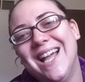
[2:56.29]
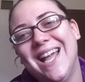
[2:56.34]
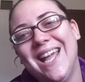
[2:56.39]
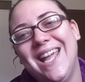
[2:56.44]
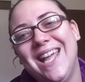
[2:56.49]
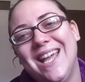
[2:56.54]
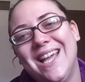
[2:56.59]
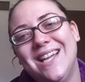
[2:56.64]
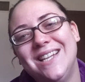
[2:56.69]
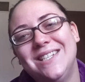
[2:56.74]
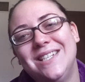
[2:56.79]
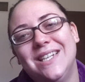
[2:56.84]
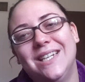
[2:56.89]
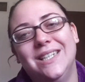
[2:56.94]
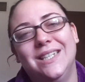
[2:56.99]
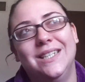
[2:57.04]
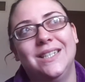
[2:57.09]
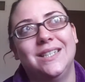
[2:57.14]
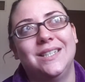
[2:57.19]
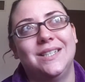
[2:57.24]
And
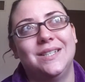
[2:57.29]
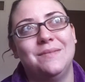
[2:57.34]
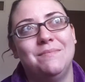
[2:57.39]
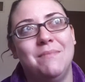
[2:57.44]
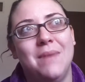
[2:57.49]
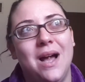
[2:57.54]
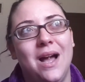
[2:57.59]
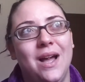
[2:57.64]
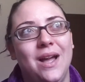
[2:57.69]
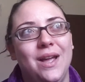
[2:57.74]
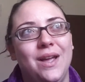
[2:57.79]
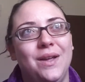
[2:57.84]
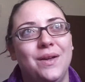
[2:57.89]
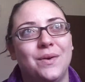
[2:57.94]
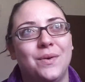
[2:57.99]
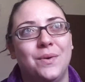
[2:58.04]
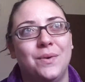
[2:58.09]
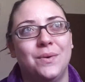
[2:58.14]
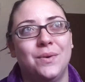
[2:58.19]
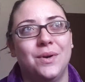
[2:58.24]
my
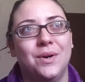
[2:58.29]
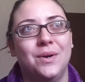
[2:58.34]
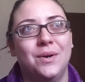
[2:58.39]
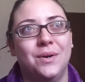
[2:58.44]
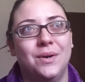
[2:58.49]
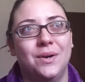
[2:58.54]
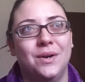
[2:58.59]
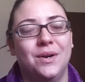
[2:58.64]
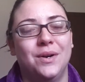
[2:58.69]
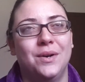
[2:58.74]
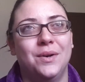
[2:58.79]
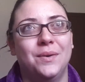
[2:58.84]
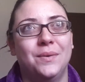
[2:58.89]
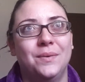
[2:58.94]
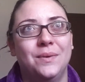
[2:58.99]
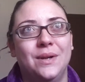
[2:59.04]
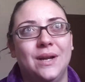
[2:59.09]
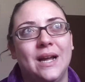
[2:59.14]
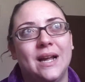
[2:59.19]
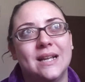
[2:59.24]
core, or
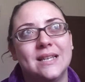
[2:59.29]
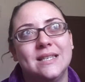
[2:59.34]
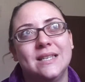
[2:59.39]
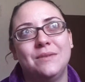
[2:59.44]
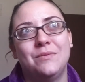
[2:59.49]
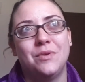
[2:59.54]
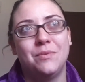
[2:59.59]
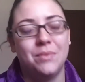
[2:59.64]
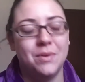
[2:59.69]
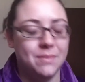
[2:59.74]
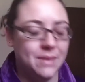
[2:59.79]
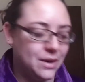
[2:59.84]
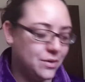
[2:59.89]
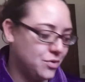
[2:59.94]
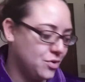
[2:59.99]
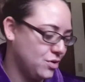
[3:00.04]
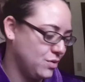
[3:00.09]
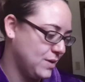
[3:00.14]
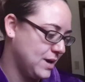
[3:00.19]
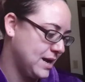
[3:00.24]
I guess it won't be my
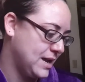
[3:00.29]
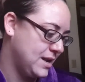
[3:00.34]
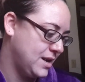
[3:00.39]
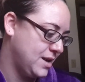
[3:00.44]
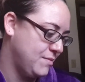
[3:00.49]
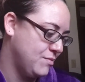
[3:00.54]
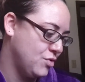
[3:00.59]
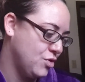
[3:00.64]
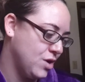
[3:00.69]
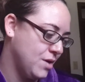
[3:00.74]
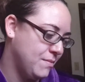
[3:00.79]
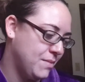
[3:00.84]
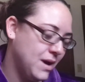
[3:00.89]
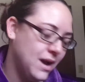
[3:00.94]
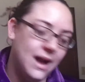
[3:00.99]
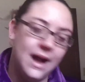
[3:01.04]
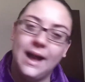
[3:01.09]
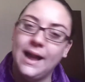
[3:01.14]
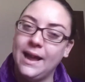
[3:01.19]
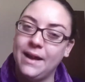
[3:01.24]
core why anymore, but
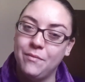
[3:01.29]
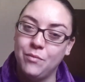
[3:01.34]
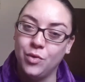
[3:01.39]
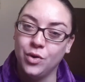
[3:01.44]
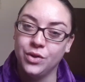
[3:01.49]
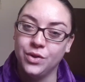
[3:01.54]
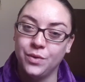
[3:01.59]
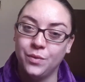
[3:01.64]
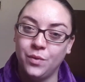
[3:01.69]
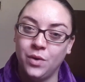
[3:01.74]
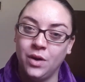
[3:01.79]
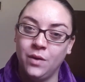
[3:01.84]
I have more than